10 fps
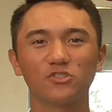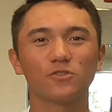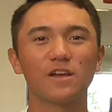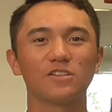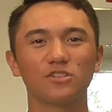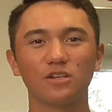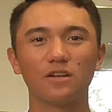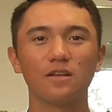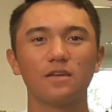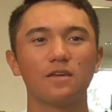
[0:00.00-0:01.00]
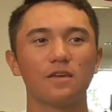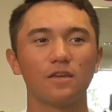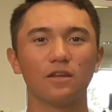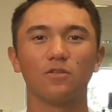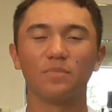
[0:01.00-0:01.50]
stretch and,
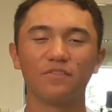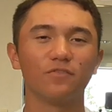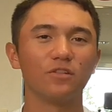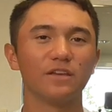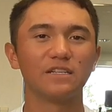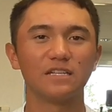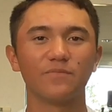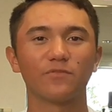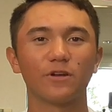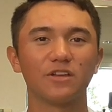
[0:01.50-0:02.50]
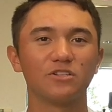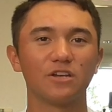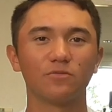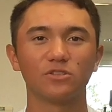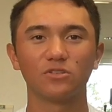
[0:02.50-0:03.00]
you know, be fully exempt for
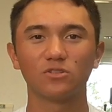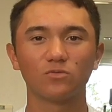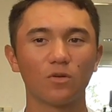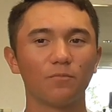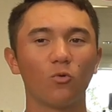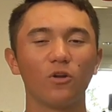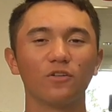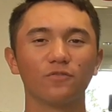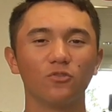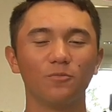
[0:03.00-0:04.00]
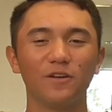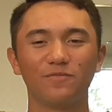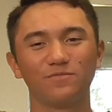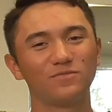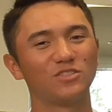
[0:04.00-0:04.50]
AJ, which is wonderful.
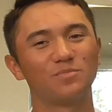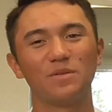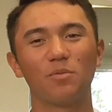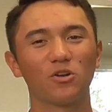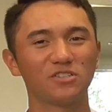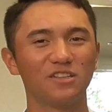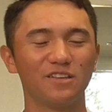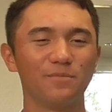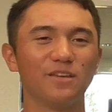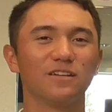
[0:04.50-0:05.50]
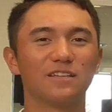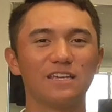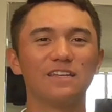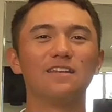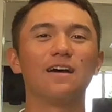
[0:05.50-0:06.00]
But just me personally, being a
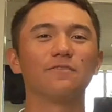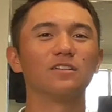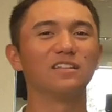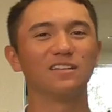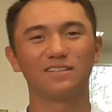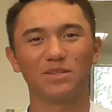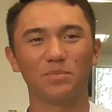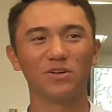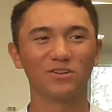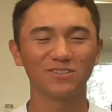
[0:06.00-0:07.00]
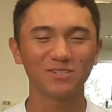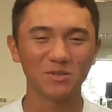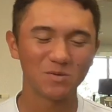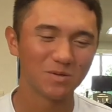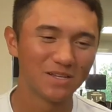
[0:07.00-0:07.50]
kid, I really like the putter,
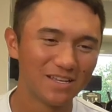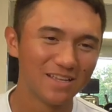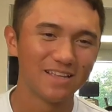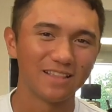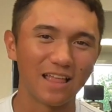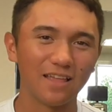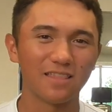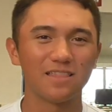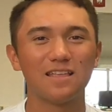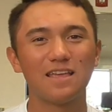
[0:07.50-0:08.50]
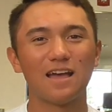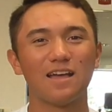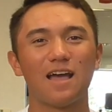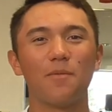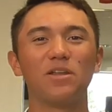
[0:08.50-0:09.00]
so
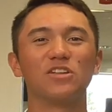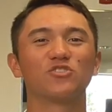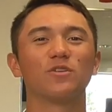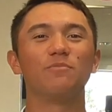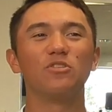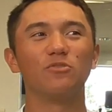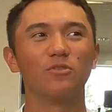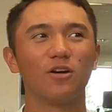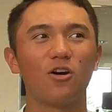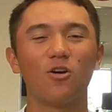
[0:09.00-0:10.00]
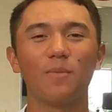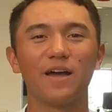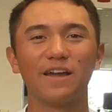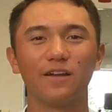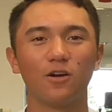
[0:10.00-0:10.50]
I'm going to attribute all
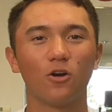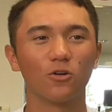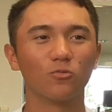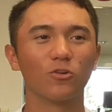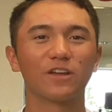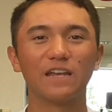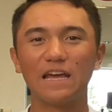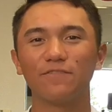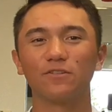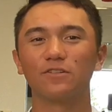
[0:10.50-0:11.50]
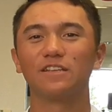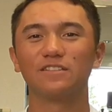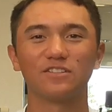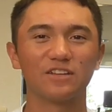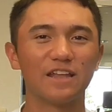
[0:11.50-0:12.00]
my hard work and effort
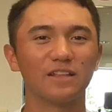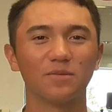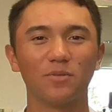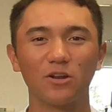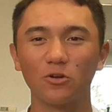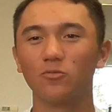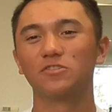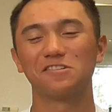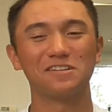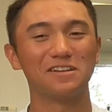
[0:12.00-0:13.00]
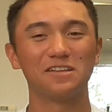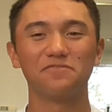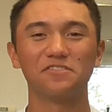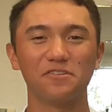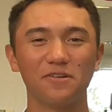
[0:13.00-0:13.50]
into getting the putter, which I didn't
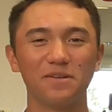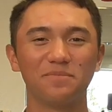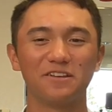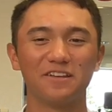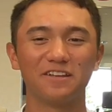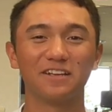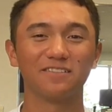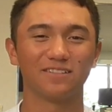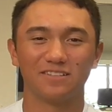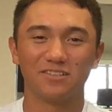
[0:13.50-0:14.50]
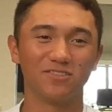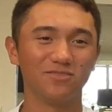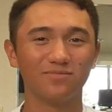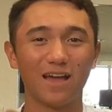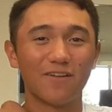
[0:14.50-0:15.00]
even know I'd be getting
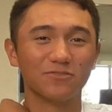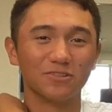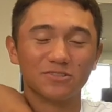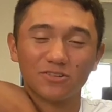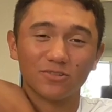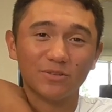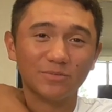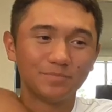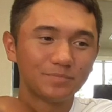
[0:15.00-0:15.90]
until after the tournament.